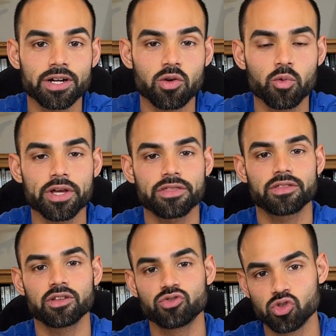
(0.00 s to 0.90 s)
with
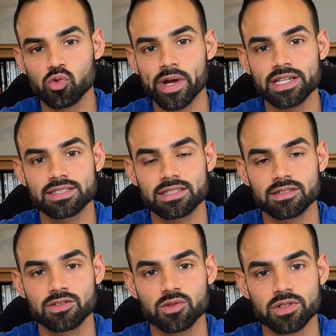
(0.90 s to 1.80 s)
the two ways to
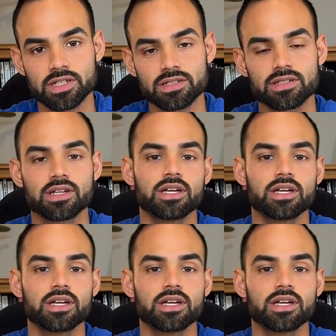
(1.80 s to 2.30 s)
do this,